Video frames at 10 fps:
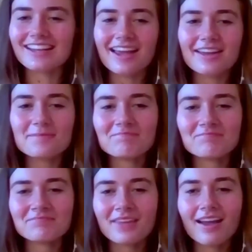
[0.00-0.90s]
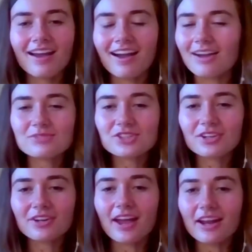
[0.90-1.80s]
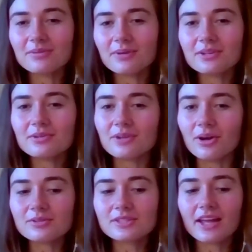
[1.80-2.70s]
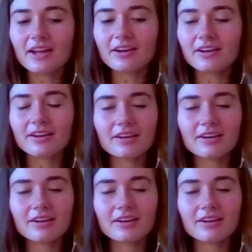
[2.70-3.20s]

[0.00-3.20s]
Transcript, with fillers: and I'm sure anyone who goes there